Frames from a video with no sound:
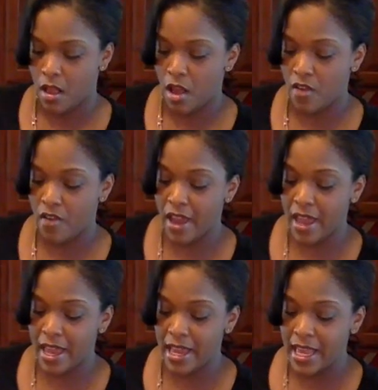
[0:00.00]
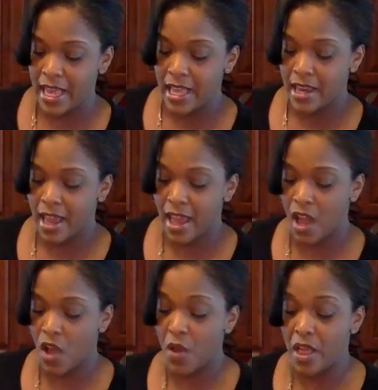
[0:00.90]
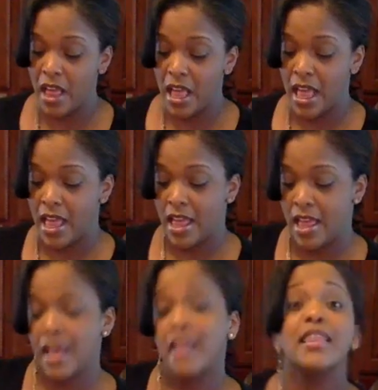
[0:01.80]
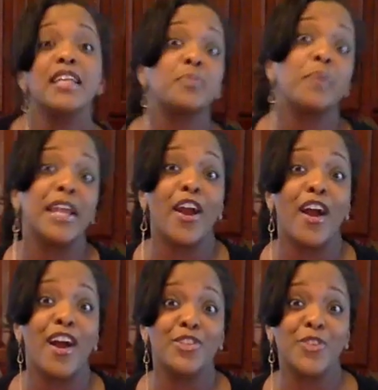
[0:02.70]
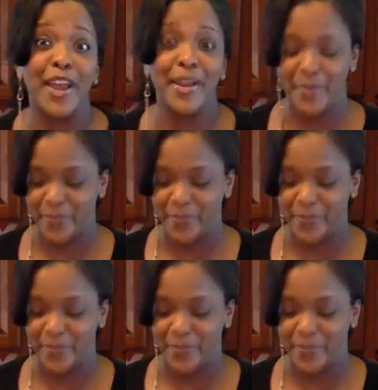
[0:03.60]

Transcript: All right, now let's plate our entree.